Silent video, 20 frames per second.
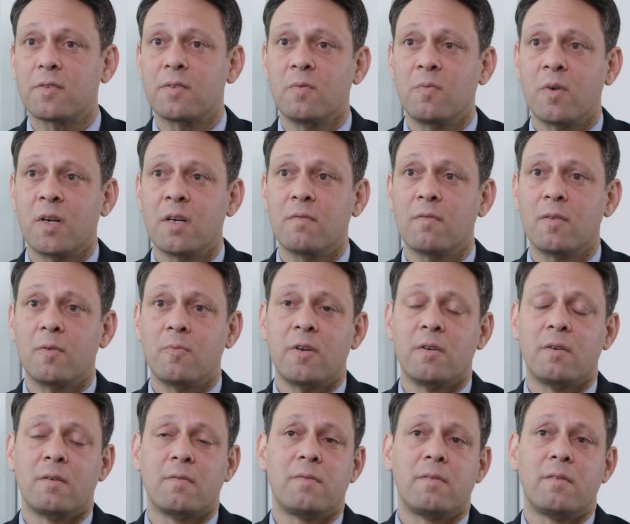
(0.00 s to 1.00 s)
One of the
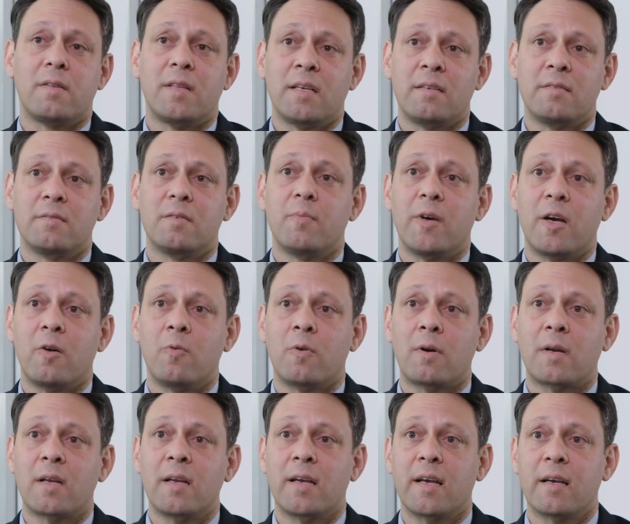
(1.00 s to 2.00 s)
wonderful things about
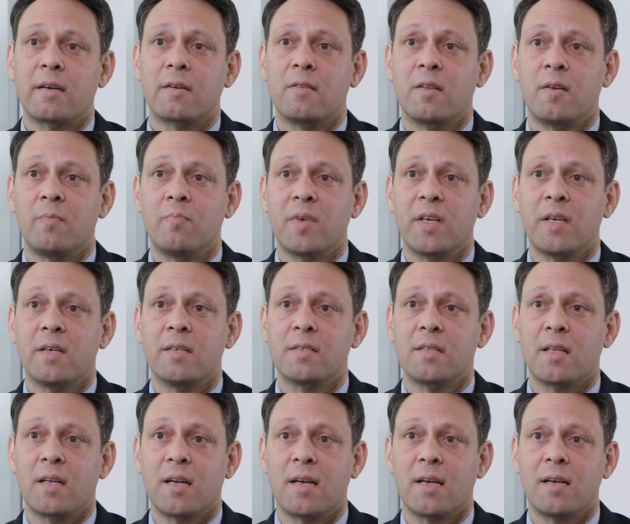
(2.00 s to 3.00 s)
working at Columbia is
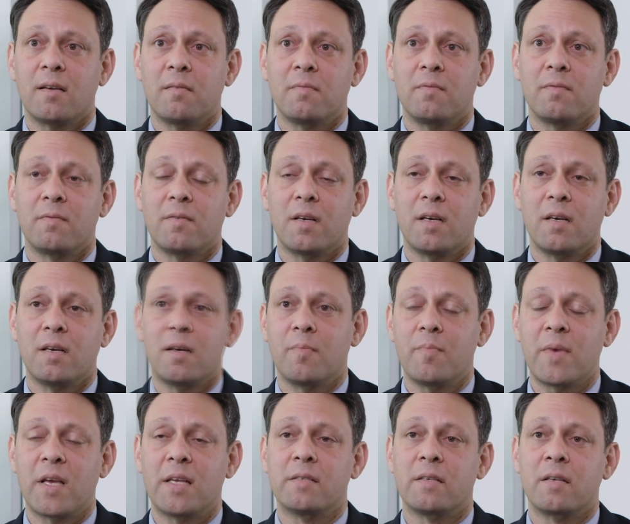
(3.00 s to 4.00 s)
that I have
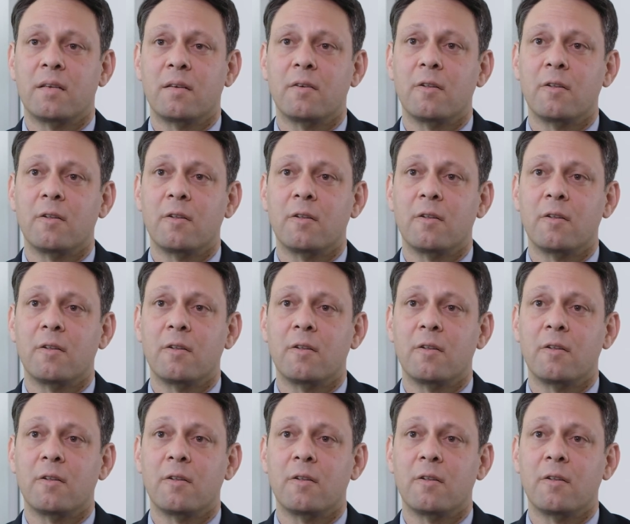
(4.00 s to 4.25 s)
amazing